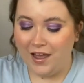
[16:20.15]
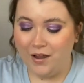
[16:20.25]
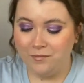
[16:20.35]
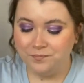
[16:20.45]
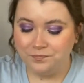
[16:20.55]

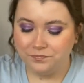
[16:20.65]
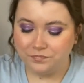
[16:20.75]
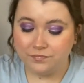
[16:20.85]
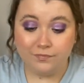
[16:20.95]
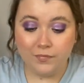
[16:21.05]

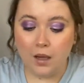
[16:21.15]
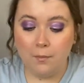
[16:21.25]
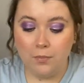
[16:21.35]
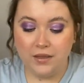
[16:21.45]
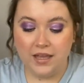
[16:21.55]

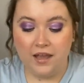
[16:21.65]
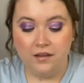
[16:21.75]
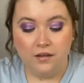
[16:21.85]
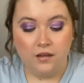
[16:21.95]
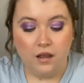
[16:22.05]
But yeah,
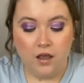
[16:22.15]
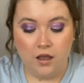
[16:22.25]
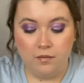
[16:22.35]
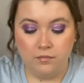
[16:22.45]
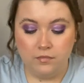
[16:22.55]

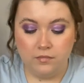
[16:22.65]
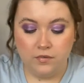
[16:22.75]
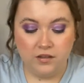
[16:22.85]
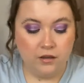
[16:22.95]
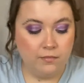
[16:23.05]
there's